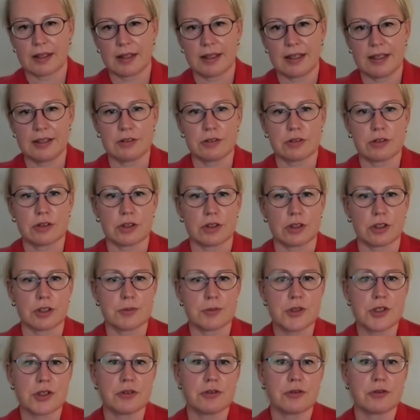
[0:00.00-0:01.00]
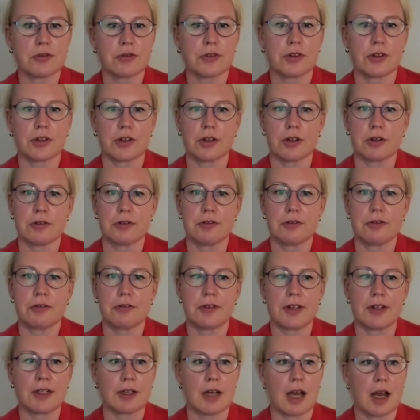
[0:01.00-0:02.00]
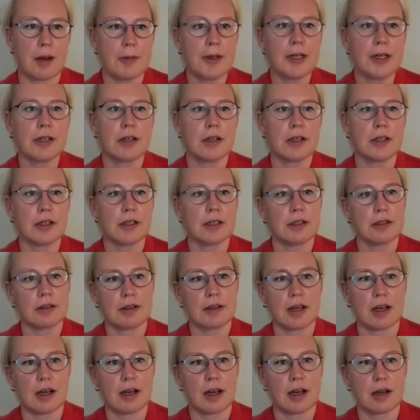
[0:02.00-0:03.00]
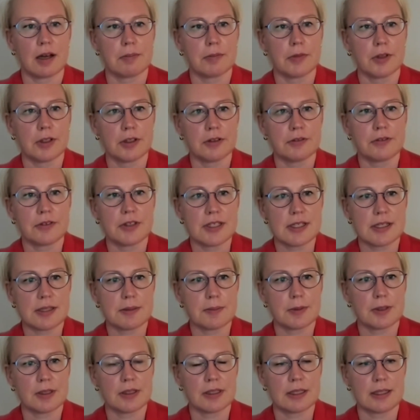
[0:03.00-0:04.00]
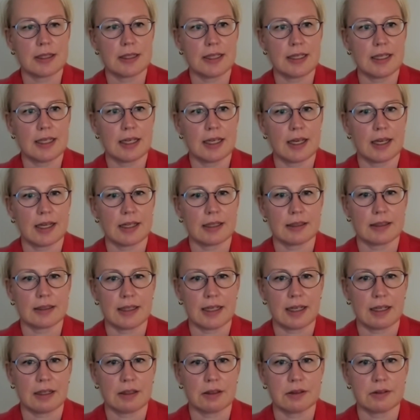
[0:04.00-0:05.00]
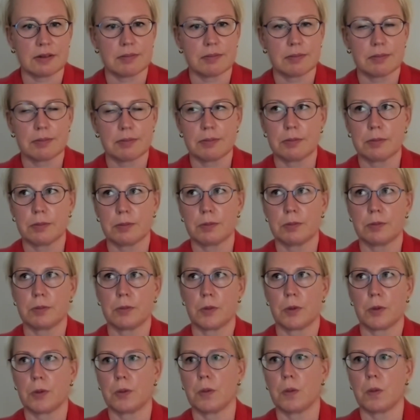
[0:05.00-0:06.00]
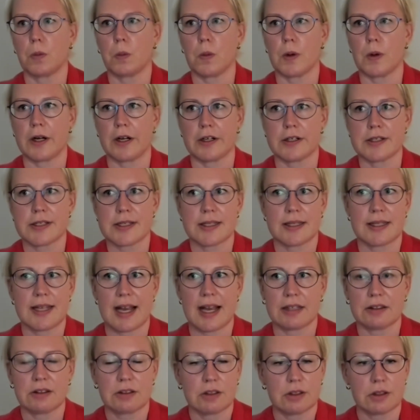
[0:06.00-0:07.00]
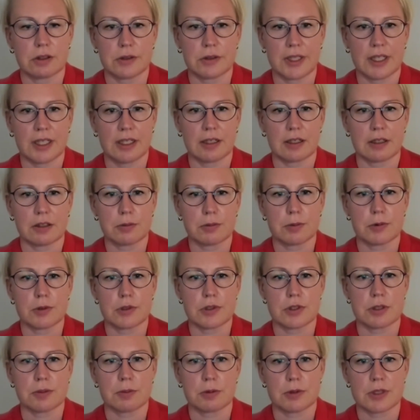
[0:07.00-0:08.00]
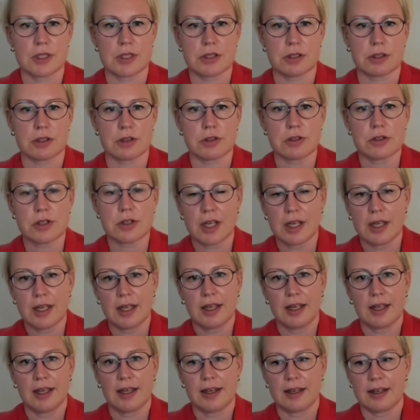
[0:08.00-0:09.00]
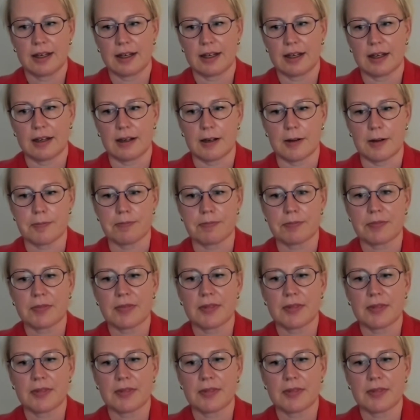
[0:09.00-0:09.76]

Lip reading: In terms of the phenomenon of disability and where's that going in entrepreneurship research, I'm